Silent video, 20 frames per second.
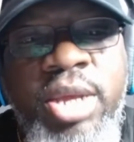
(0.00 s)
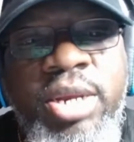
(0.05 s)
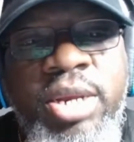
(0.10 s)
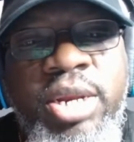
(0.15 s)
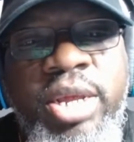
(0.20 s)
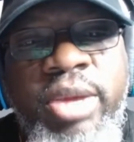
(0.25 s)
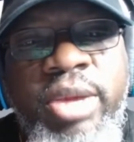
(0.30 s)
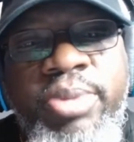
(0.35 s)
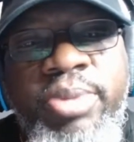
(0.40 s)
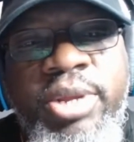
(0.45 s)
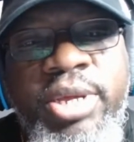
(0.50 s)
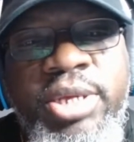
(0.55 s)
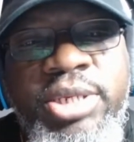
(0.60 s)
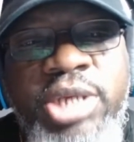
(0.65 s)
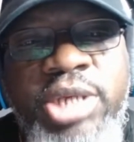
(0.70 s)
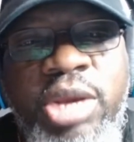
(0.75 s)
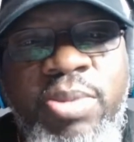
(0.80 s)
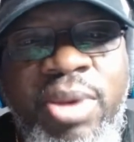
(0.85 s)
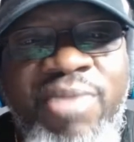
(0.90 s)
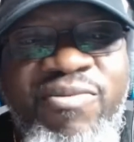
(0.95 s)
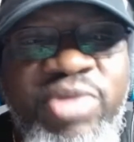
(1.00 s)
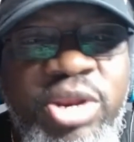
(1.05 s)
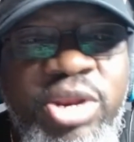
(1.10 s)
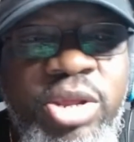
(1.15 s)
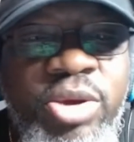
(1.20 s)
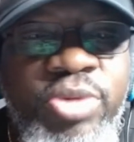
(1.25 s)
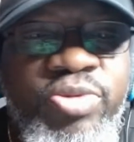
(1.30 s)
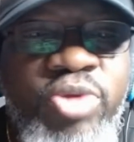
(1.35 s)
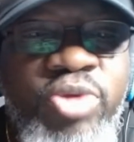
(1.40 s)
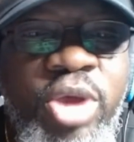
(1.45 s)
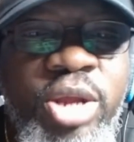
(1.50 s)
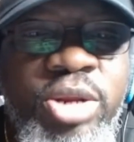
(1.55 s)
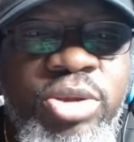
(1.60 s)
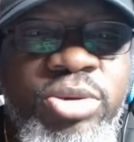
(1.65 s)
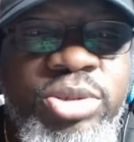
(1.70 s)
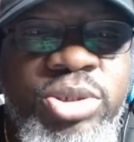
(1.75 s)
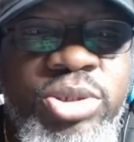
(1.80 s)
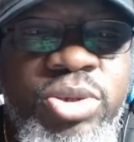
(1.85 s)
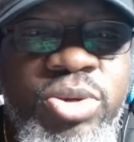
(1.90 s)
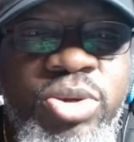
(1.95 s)
Then please share my video throughout the
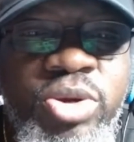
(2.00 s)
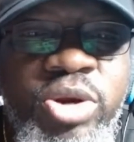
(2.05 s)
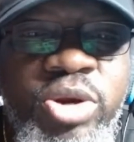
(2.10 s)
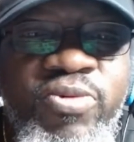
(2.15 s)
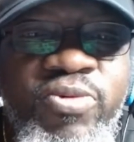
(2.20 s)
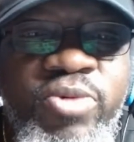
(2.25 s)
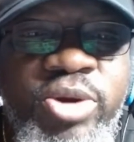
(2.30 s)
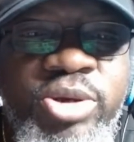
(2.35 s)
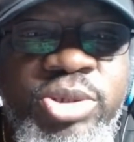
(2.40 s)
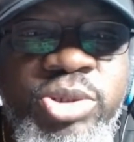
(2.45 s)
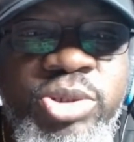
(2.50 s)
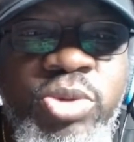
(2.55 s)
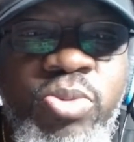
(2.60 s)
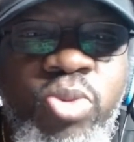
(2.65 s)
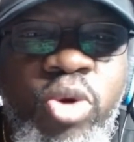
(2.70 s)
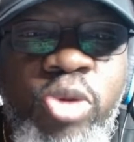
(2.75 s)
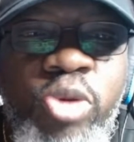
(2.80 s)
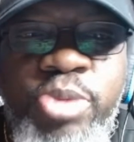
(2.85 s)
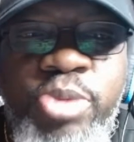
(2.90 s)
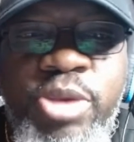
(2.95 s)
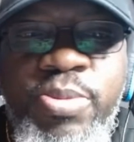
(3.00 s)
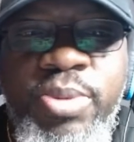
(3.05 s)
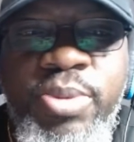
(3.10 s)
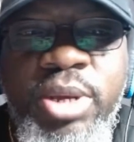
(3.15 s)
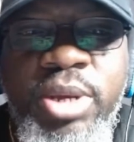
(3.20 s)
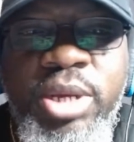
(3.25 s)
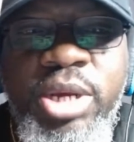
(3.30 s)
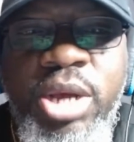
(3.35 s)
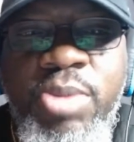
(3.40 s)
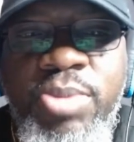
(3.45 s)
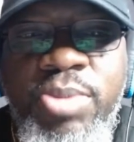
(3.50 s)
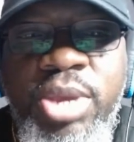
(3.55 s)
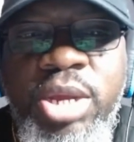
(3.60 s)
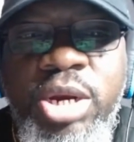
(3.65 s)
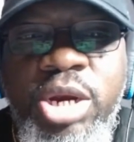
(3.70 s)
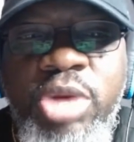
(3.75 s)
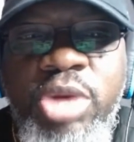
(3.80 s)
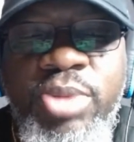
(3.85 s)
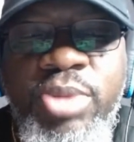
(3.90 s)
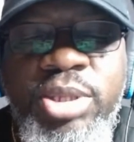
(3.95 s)
YouTube universe so more people can come in
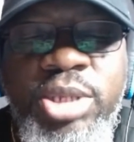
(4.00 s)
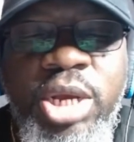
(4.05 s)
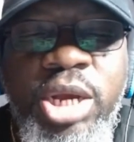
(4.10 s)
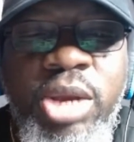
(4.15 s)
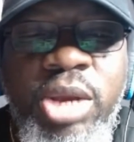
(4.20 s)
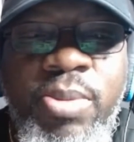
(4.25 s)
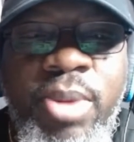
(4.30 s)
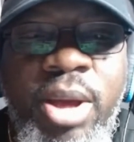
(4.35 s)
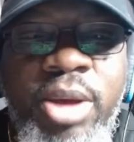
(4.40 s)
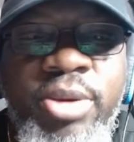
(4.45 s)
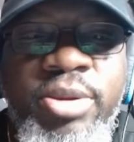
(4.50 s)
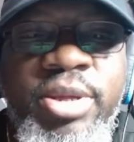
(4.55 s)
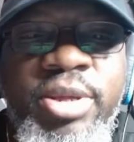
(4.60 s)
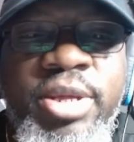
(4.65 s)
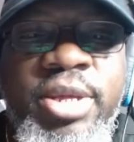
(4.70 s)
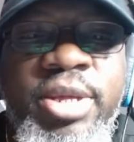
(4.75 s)
and hear me talk about